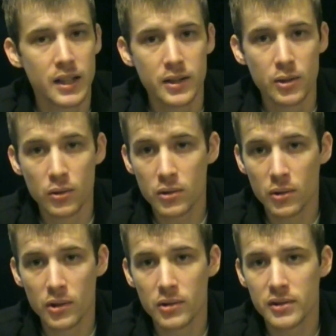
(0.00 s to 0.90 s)
dual
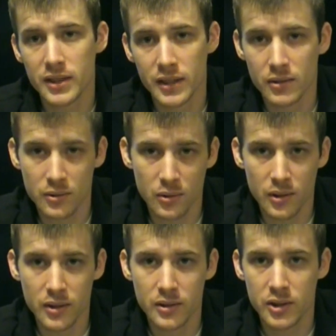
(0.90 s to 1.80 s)
coil, single
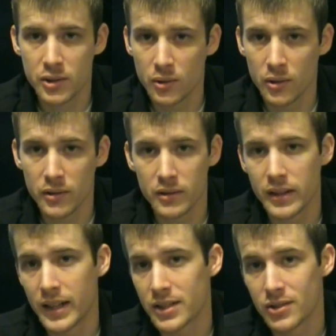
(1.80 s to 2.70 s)
coil, short,
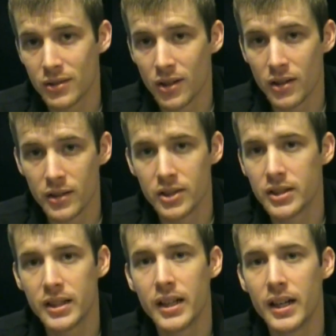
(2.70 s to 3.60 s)
extra large,